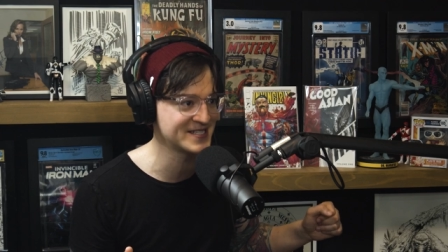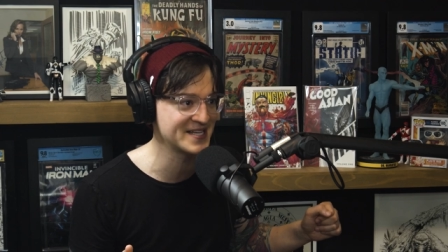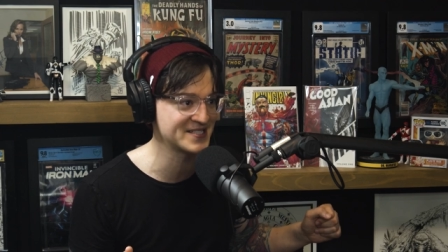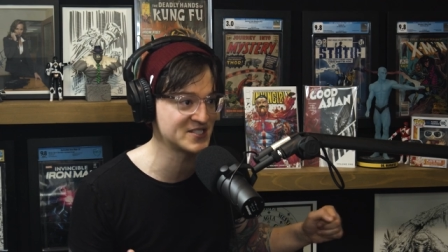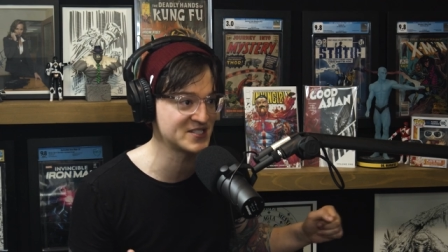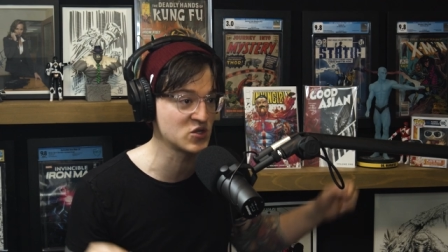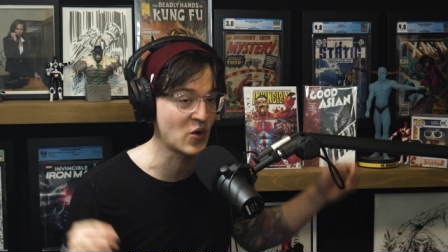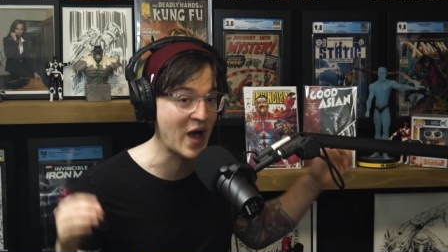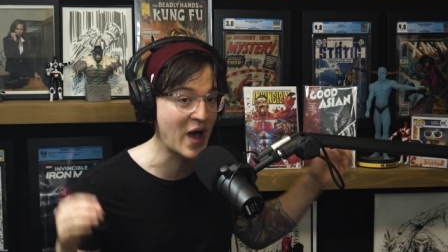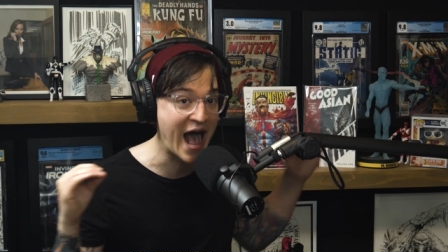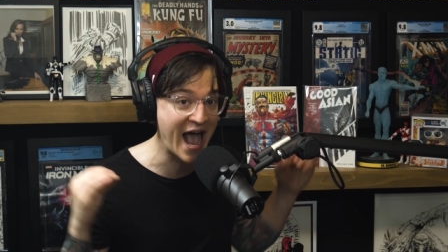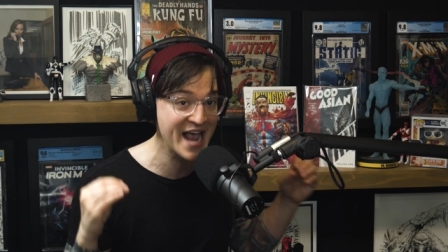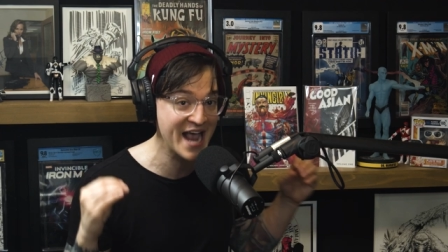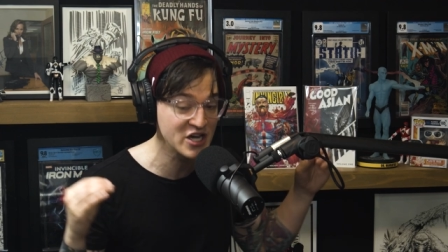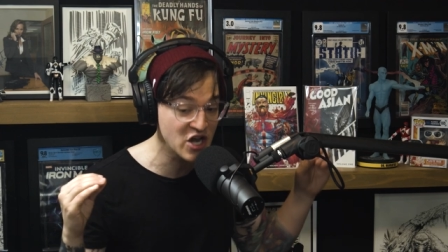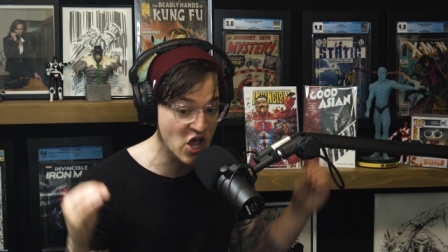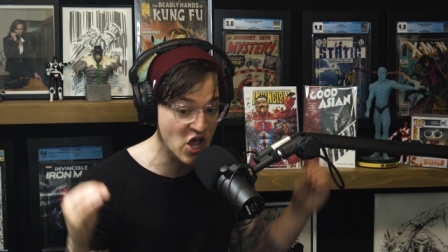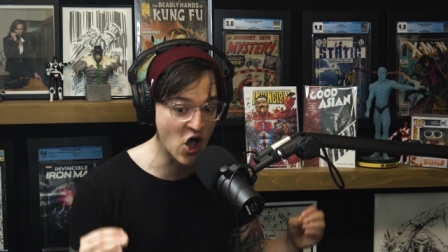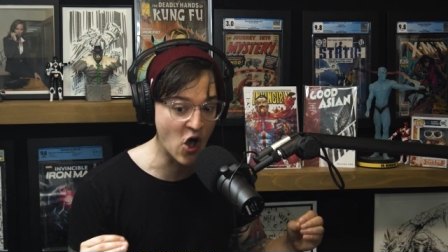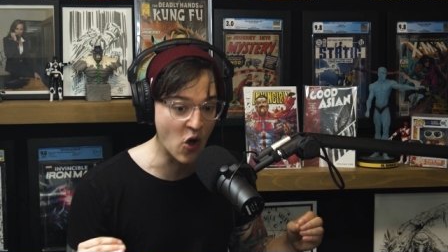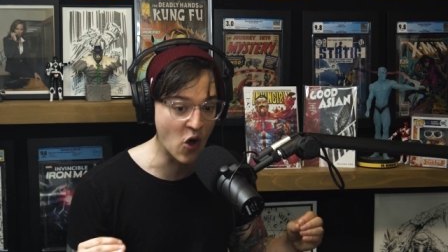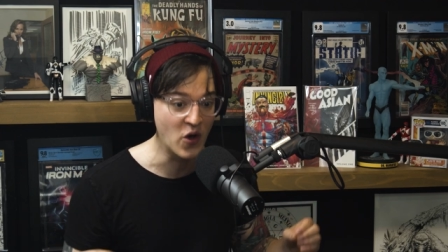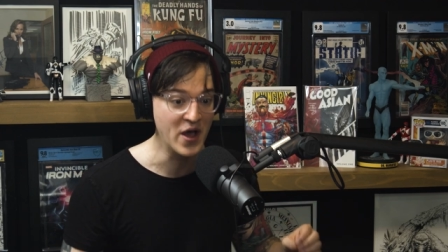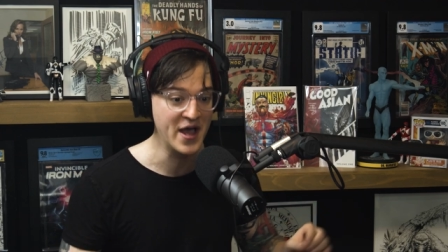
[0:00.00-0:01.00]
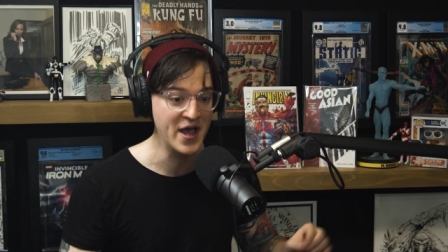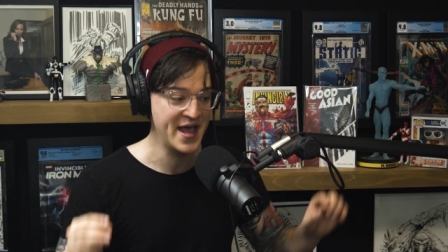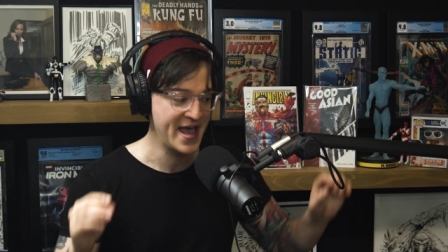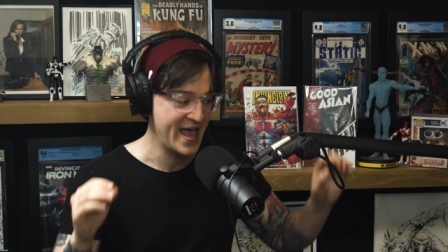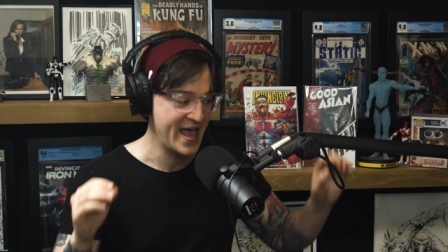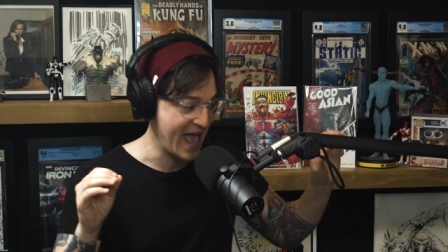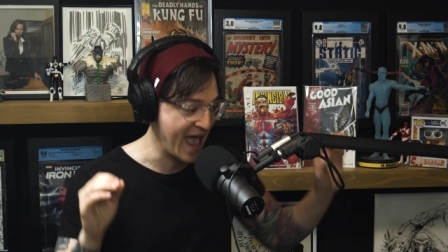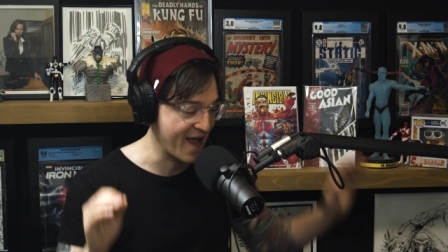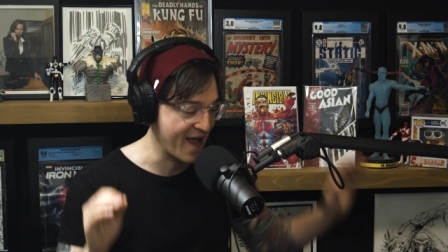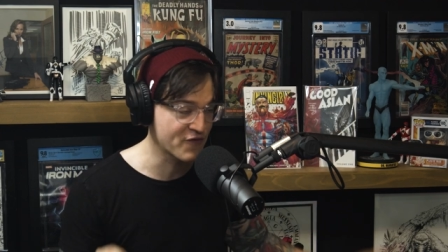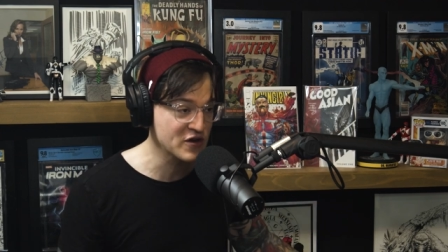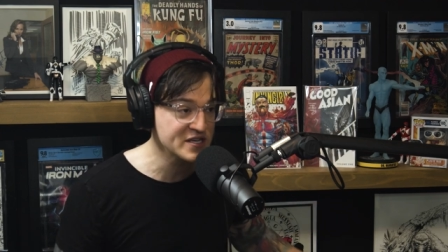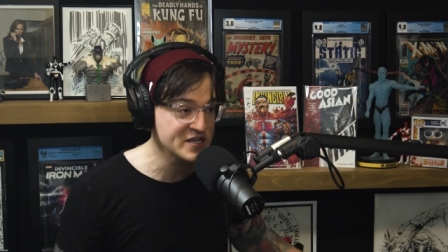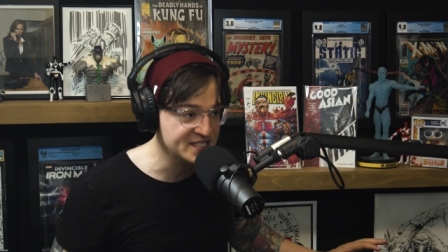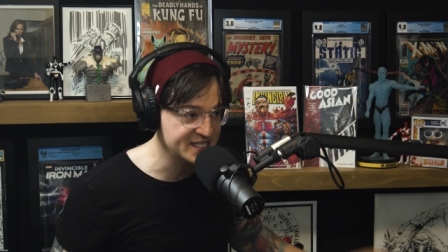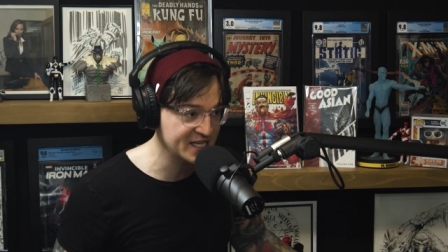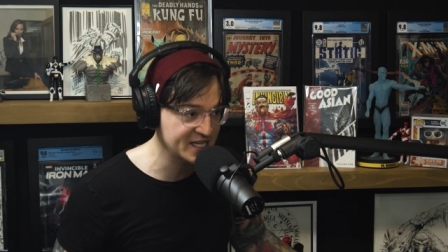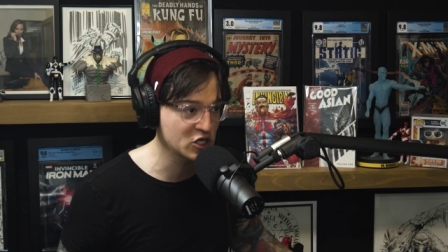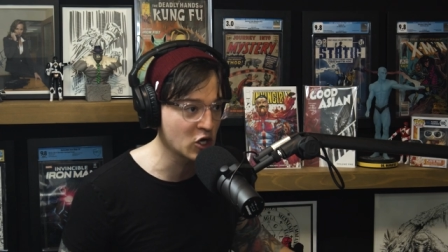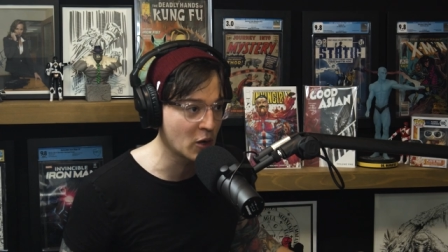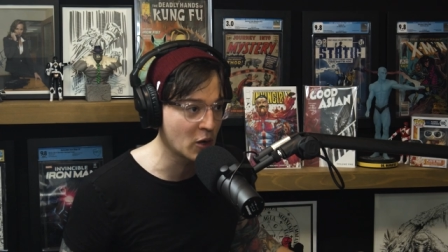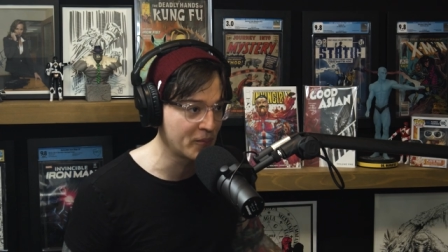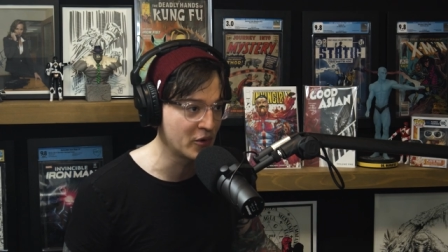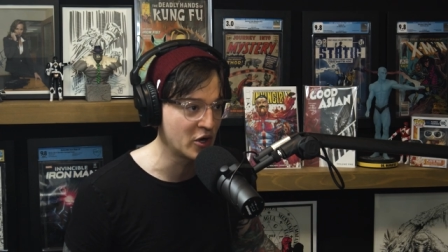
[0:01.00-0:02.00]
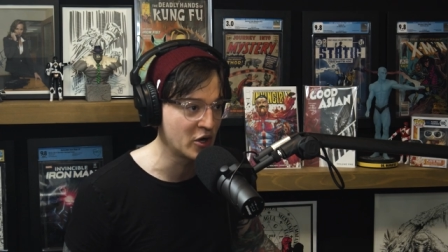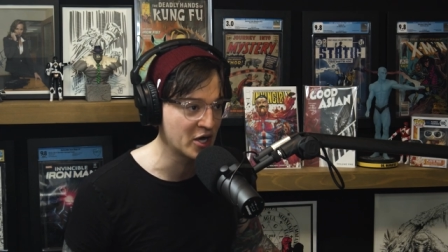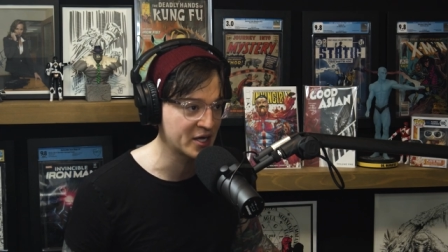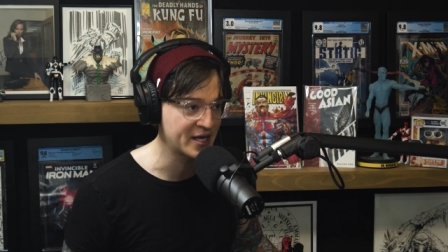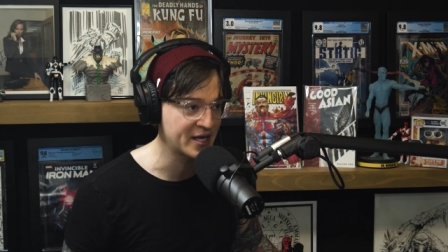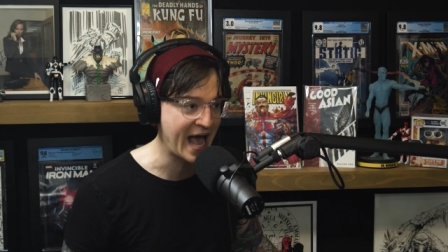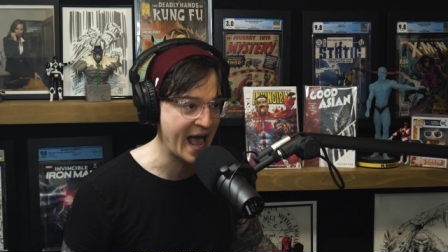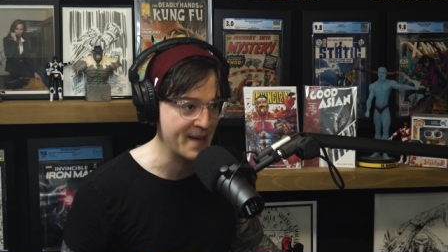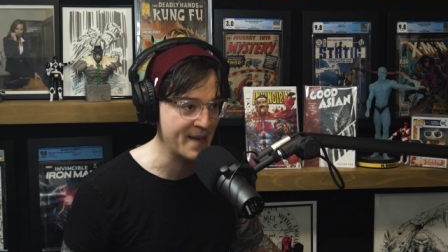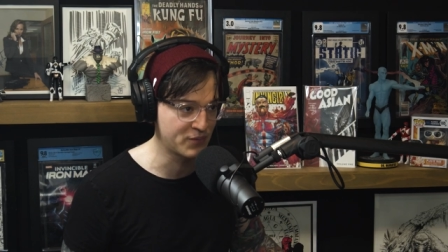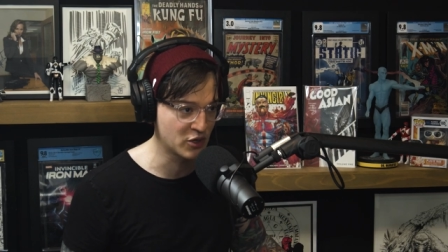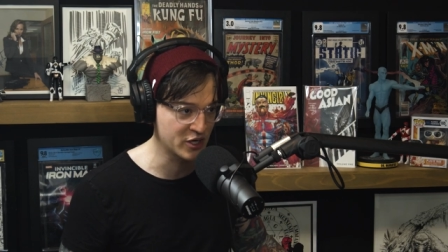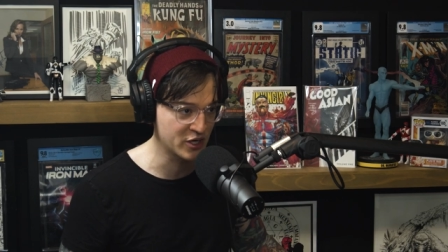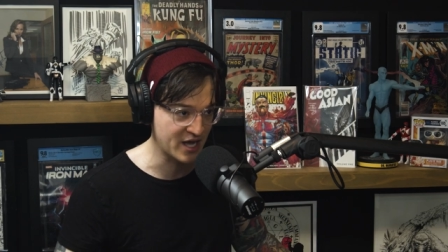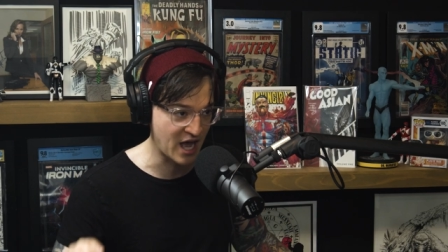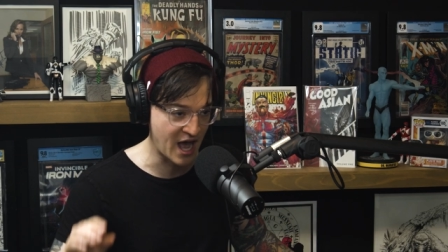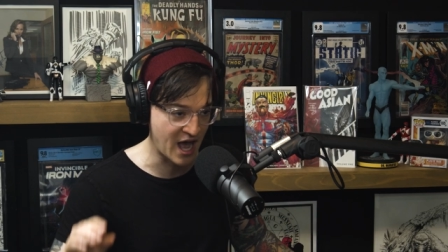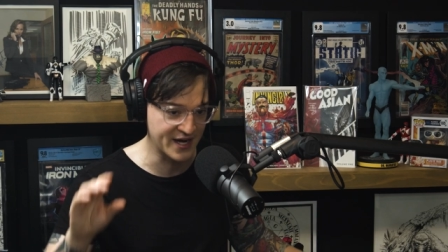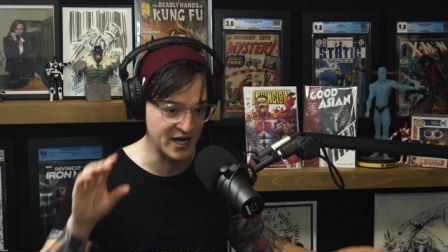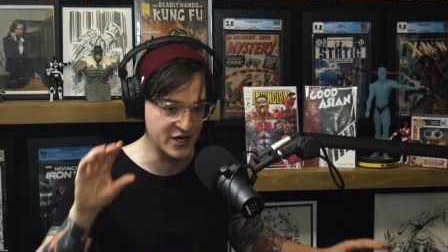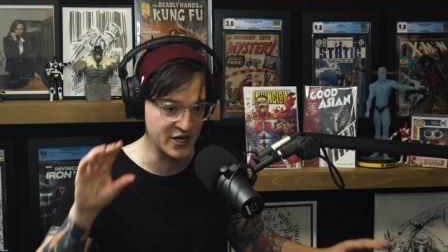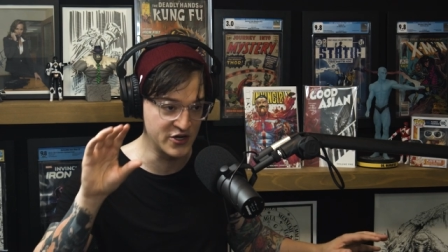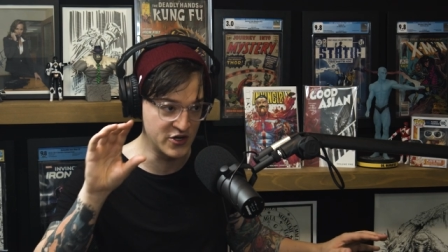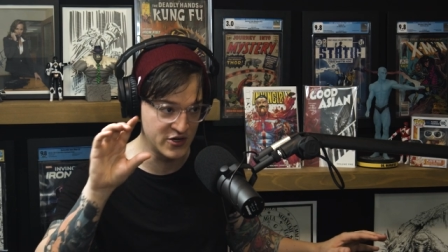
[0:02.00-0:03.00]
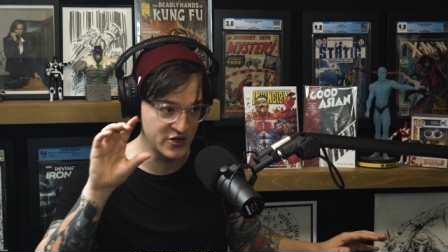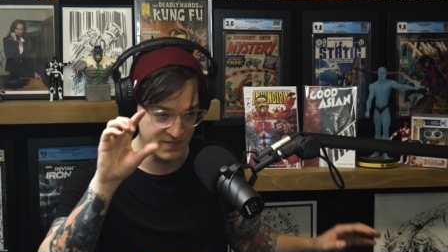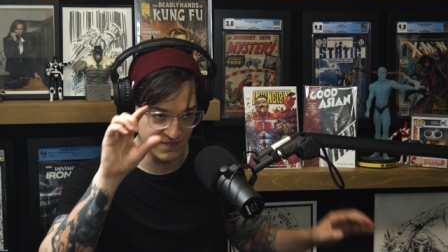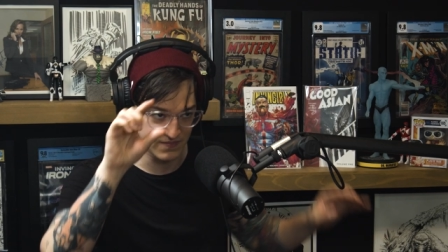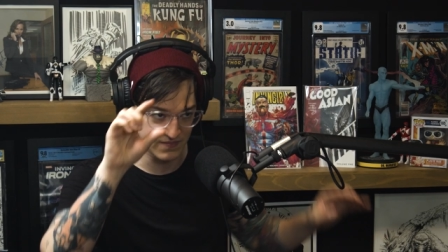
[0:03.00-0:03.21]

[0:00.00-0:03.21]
So I know every single book I put on a